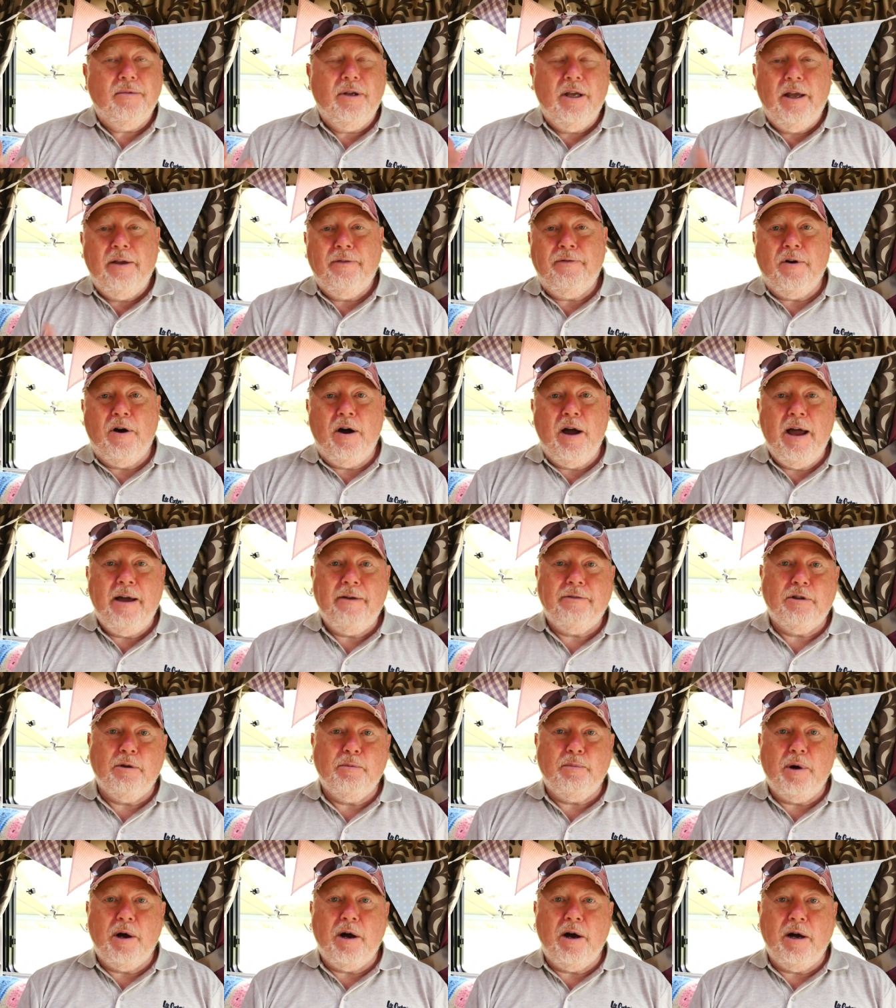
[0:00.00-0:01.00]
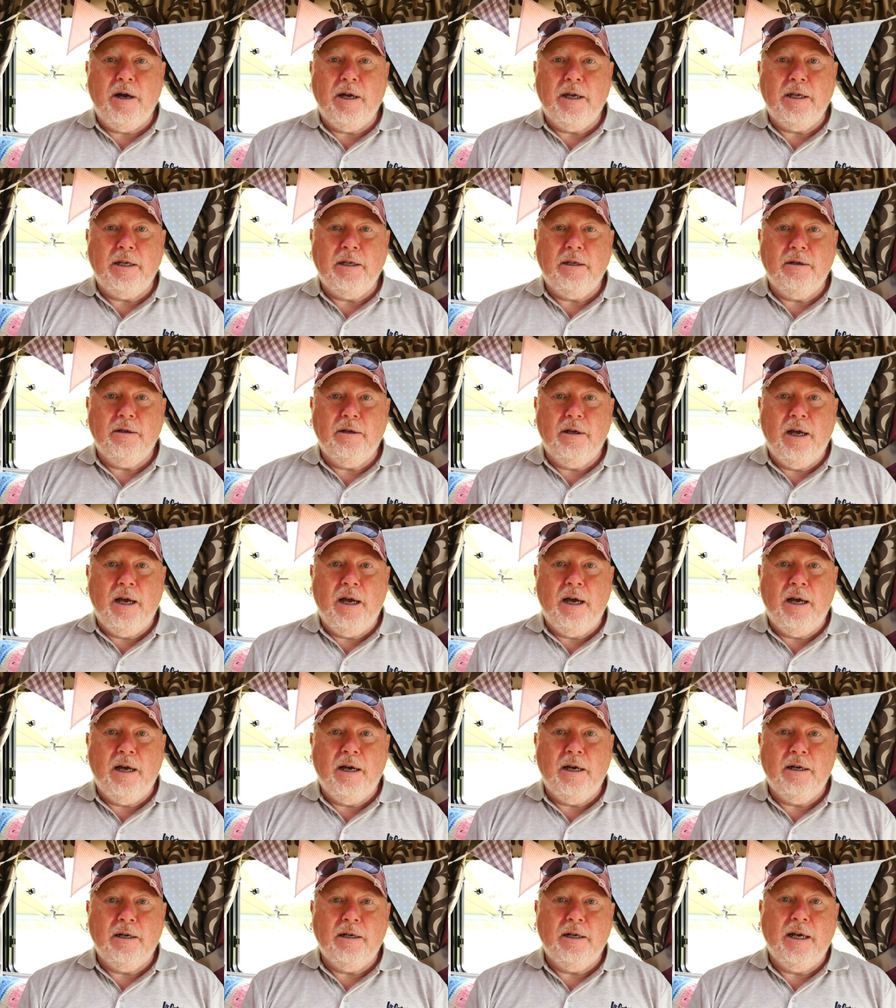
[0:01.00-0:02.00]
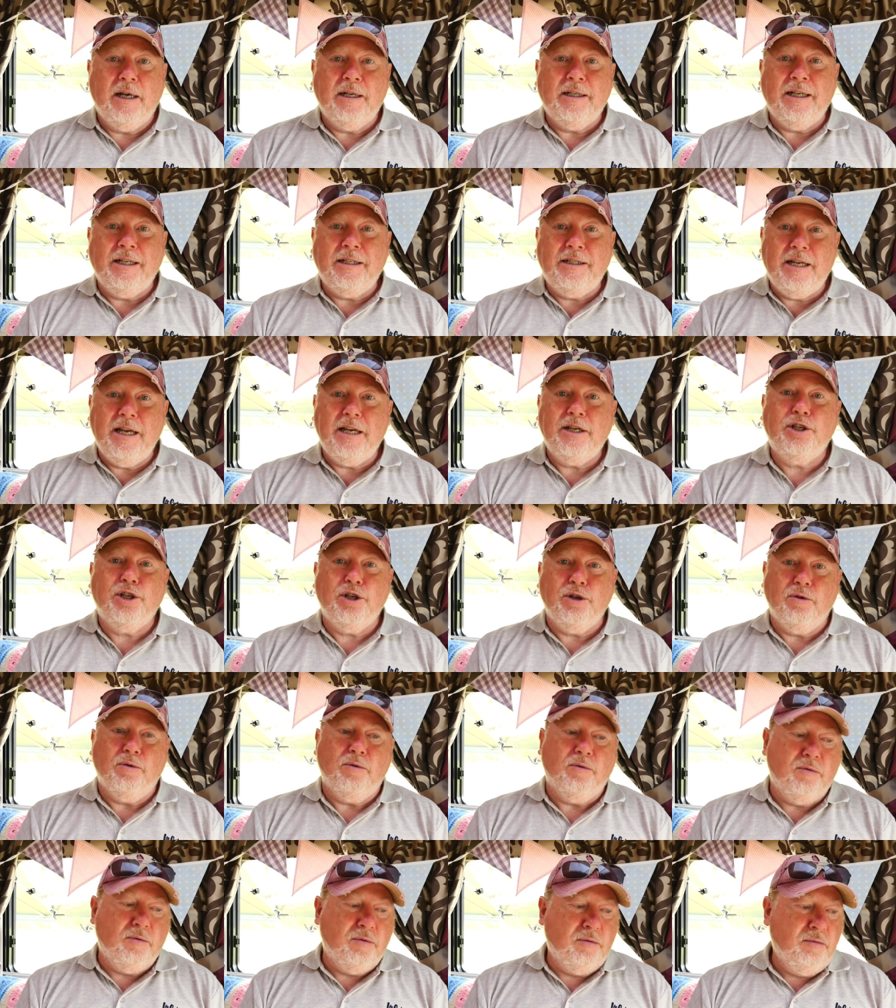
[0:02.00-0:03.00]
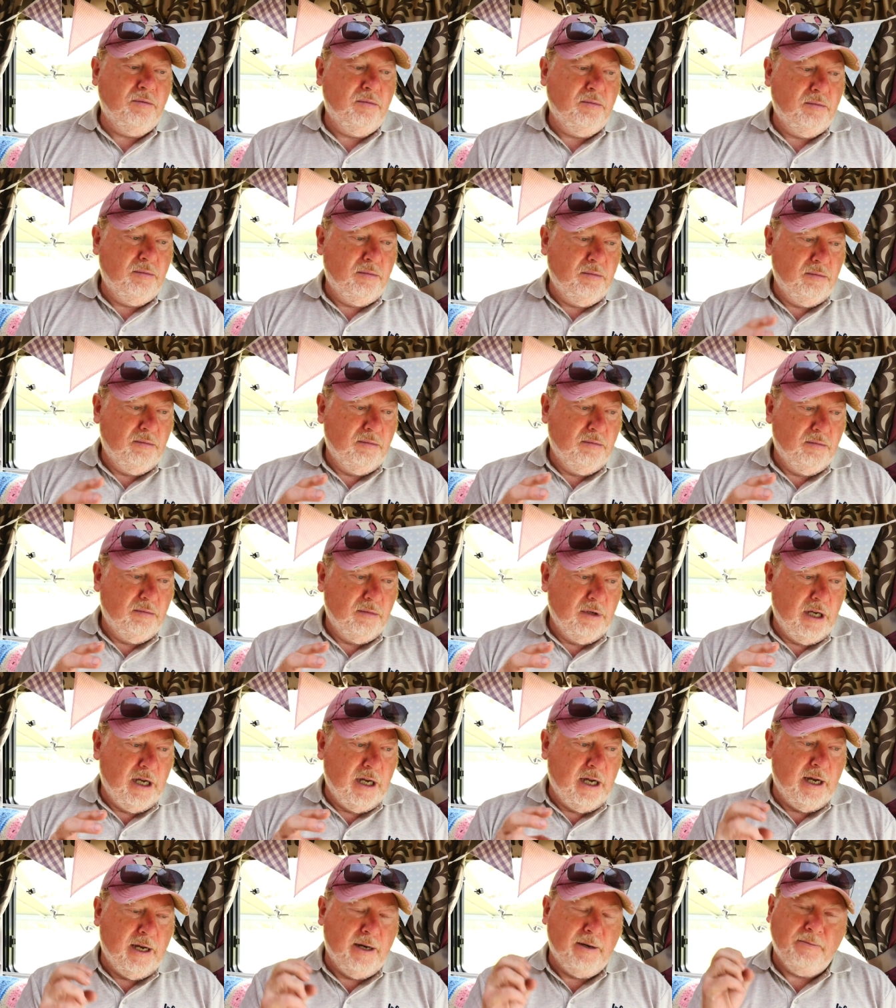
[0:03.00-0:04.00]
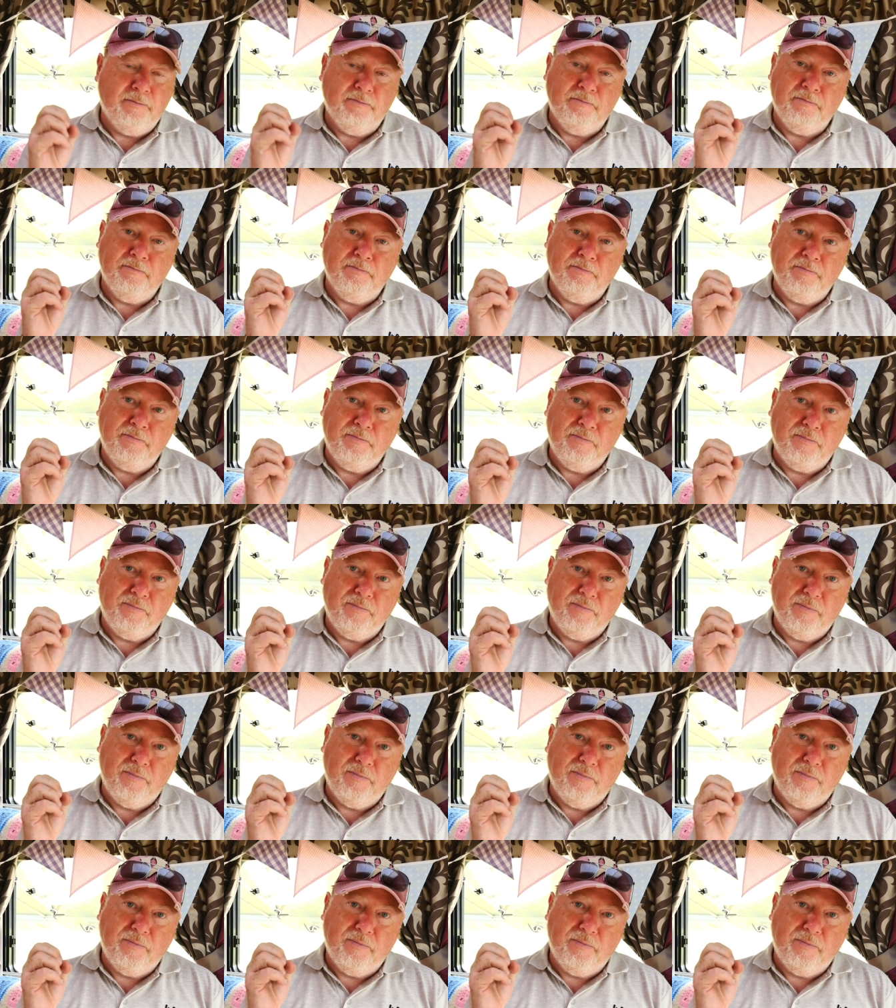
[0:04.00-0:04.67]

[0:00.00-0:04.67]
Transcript: if I have to buy uh, an additional um,